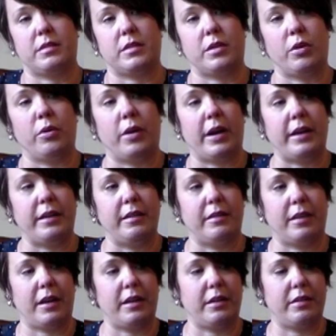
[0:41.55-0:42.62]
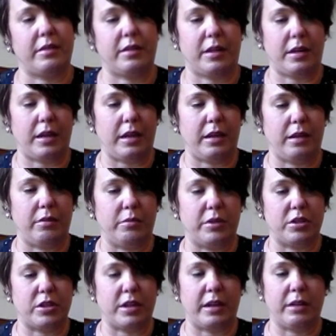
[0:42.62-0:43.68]
So I designed a study in
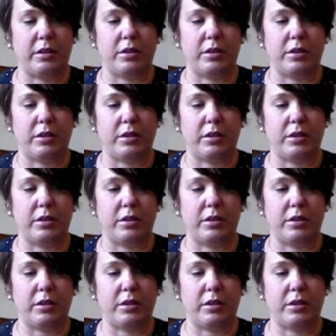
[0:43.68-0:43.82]
which I